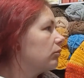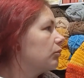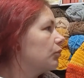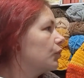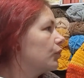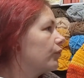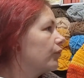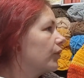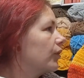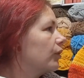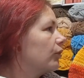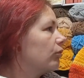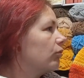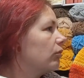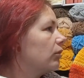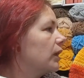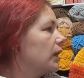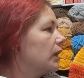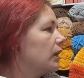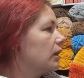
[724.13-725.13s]
more of the
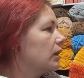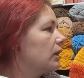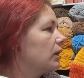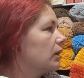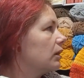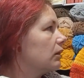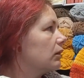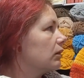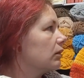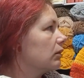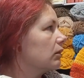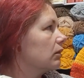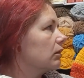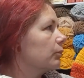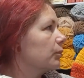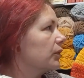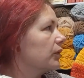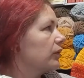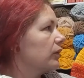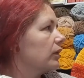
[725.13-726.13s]
green in it, and then
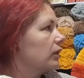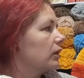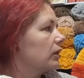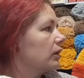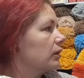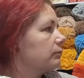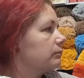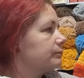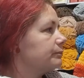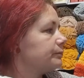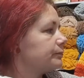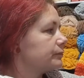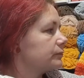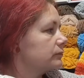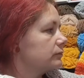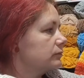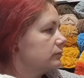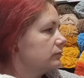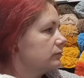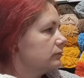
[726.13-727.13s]
let me see.
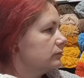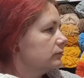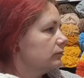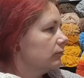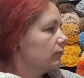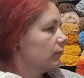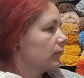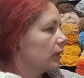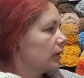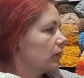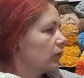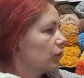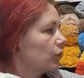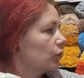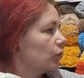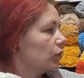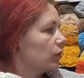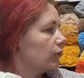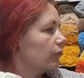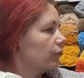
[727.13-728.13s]
It's
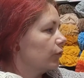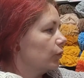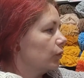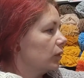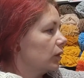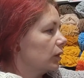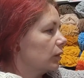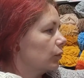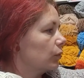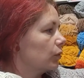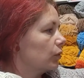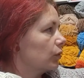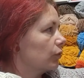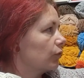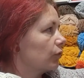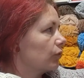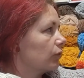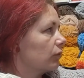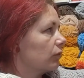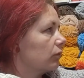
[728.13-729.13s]
all gonna fall now,
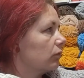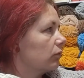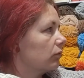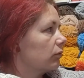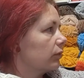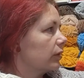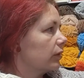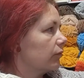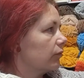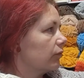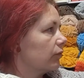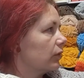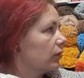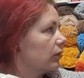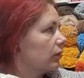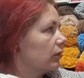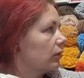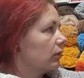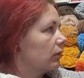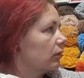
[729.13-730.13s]
watch. Wait for
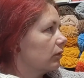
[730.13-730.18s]
it.